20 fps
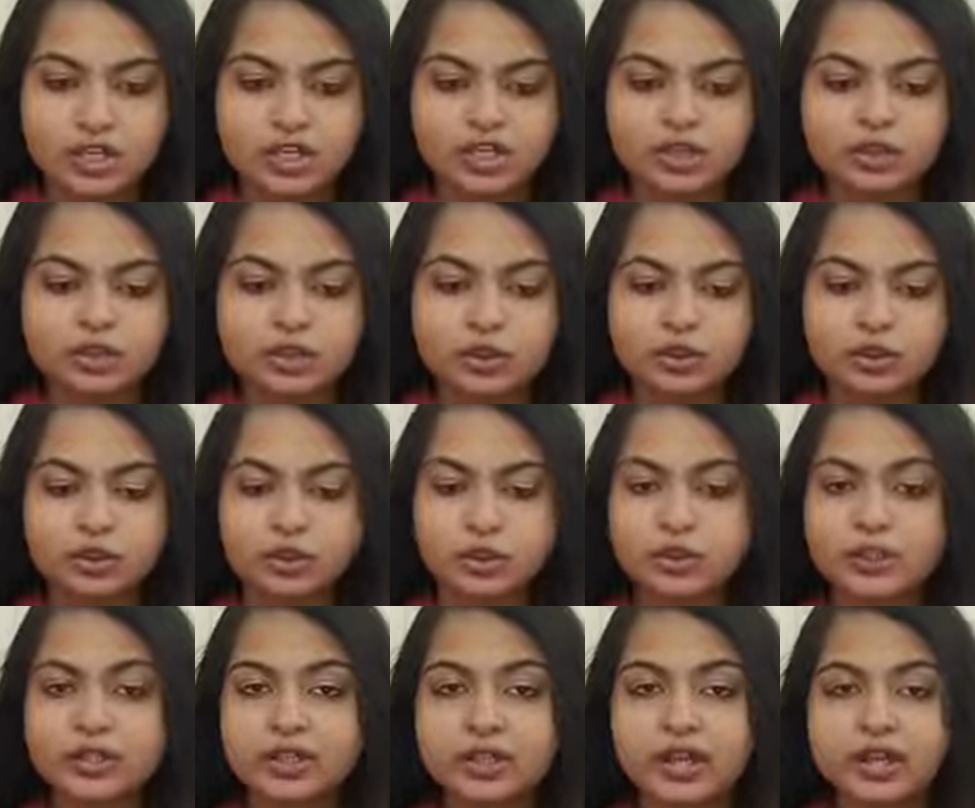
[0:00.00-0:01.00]
So you
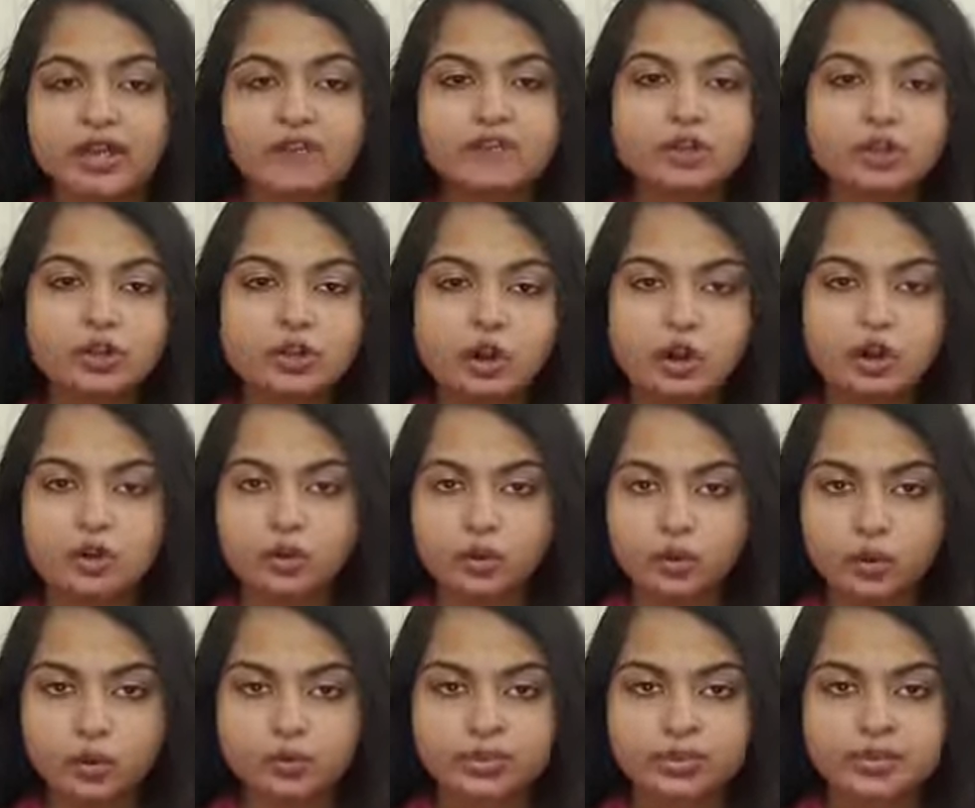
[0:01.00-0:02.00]
can have a long
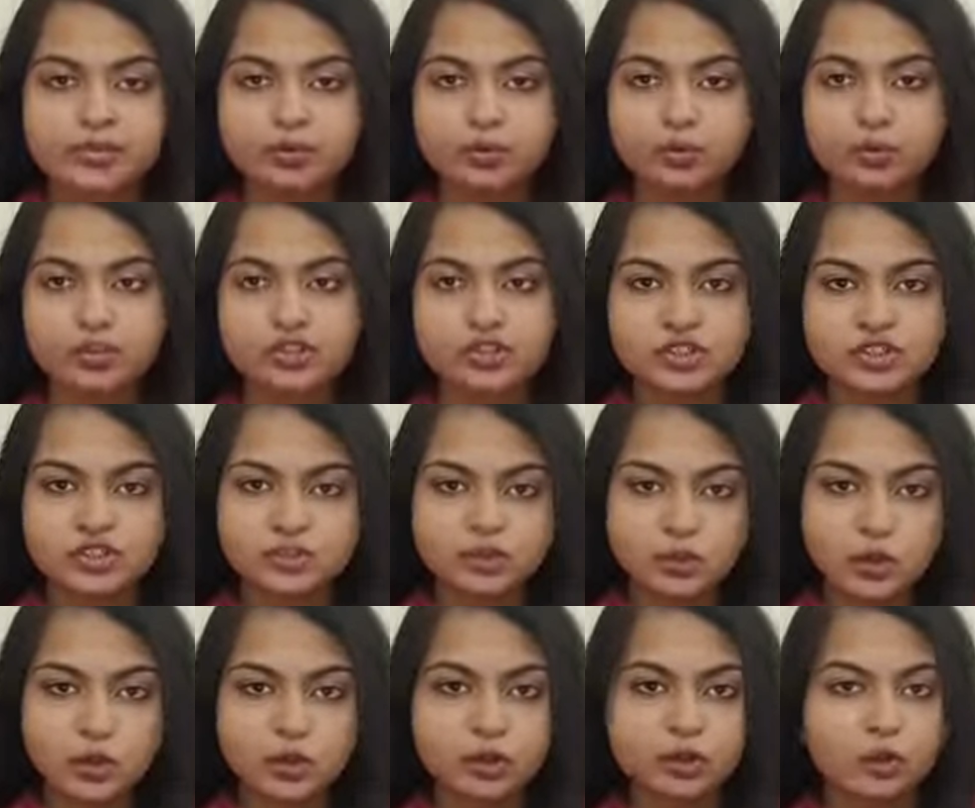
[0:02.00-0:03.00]
course which is
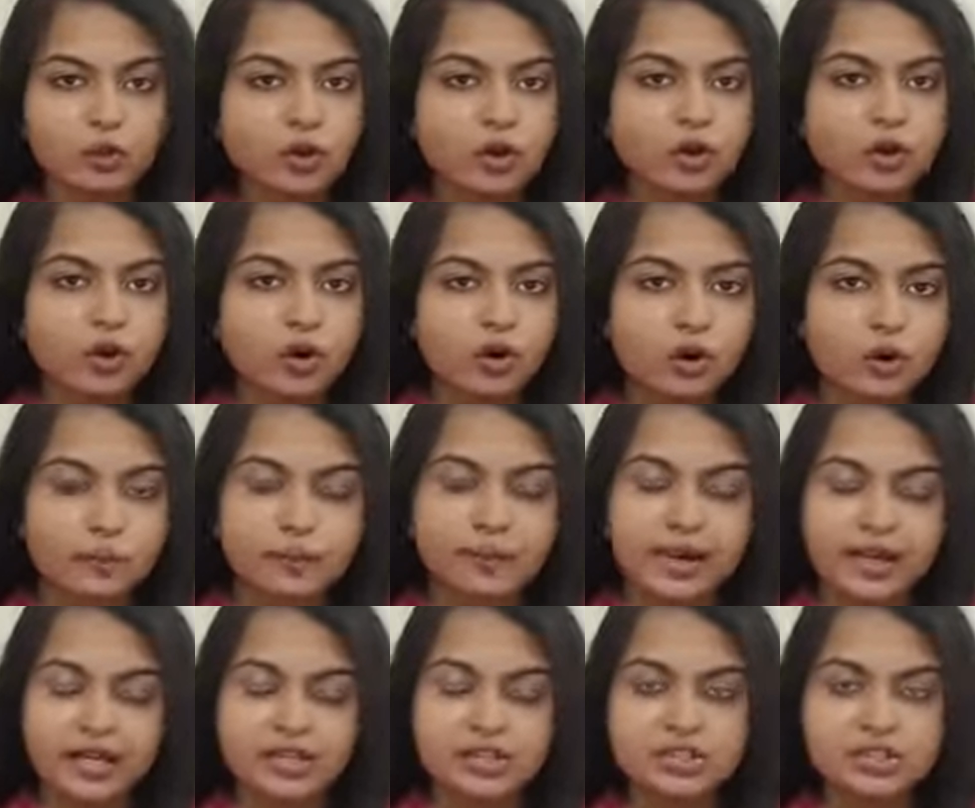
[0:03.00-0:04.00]
one-on-one or
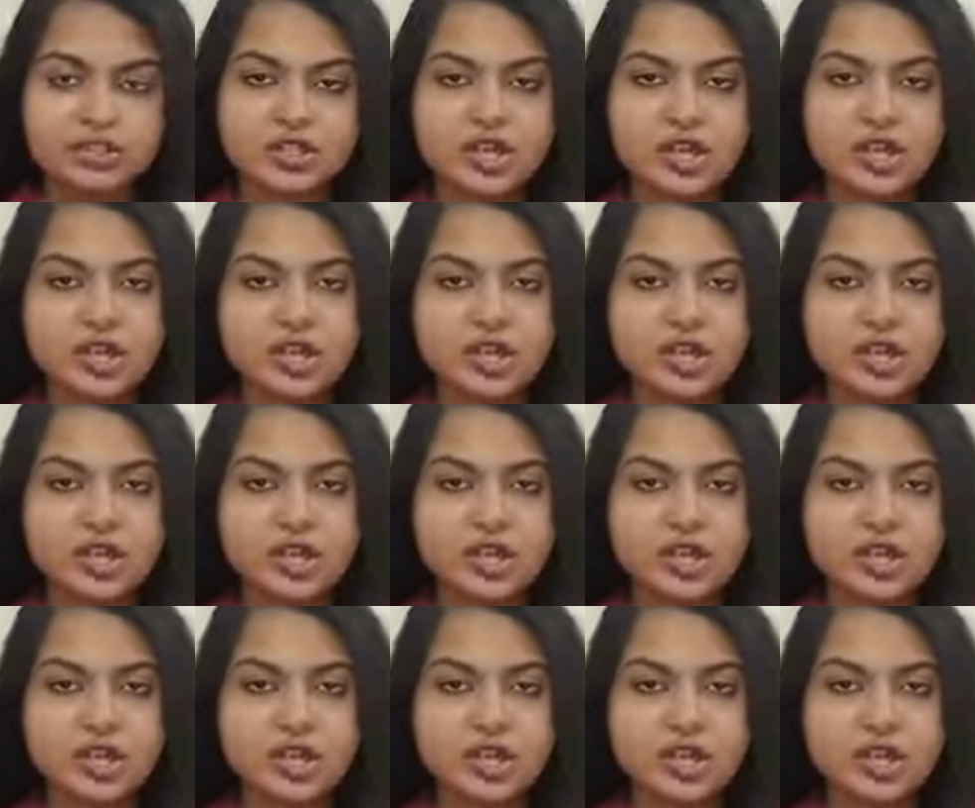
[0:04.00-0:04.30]
batch,